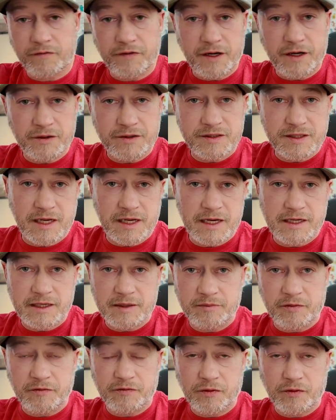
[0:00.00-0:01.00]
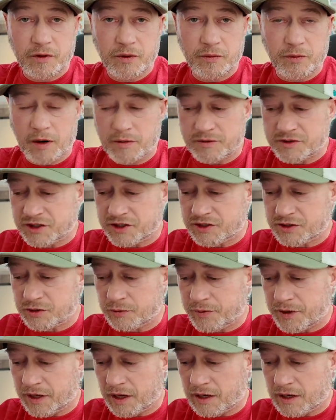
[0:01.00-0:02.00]
videos that I did before where I was just
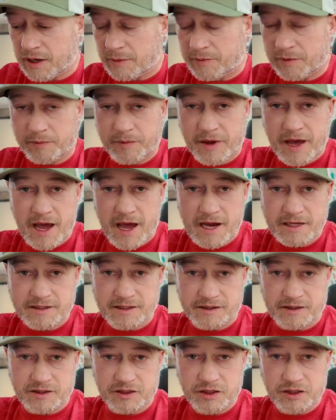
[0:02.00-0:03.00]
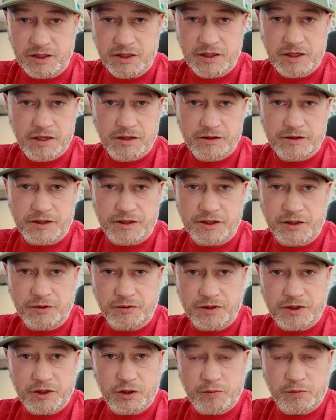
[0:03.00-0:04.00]
opening a couple packs, like the 2
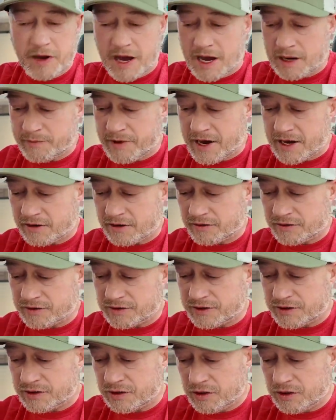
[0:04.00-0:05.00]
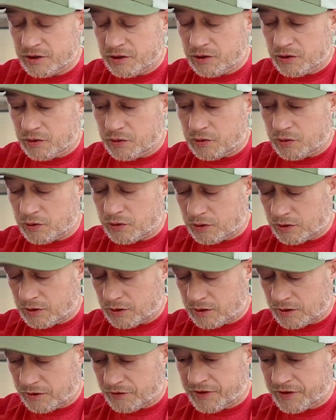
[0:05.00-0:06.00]
and 2 pack battles or
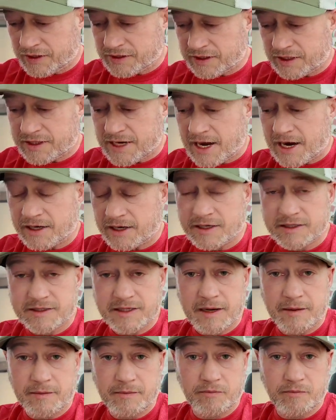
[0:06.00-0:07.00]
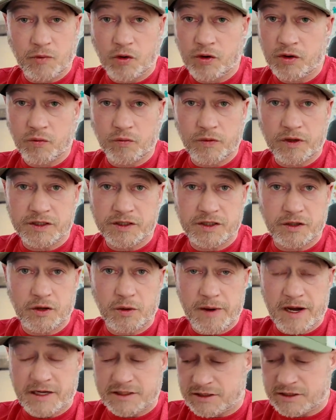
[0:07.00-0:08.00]
things like that? Because I'm more than willing to go
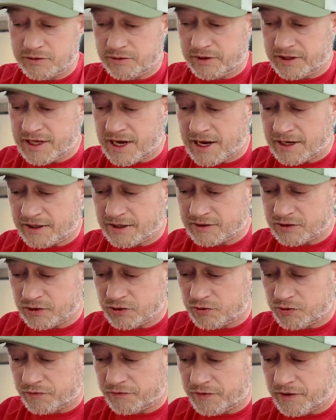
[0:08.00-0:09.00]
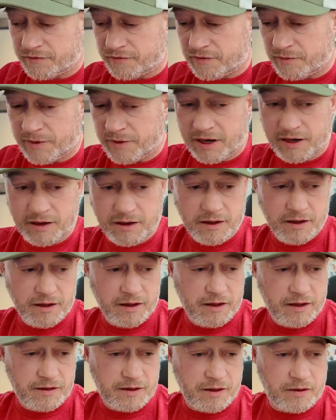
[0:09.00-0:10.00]
back to doing that because those were fun for me.
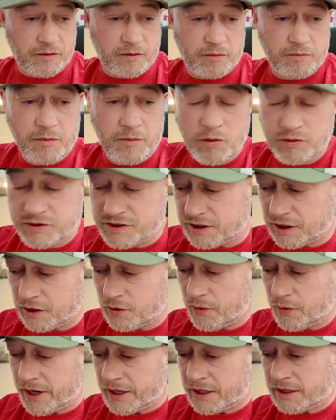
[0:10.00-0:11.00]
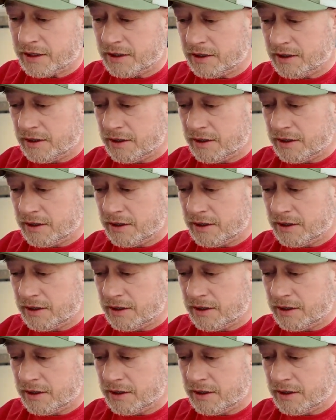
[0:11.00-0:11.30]
They were mostly quick,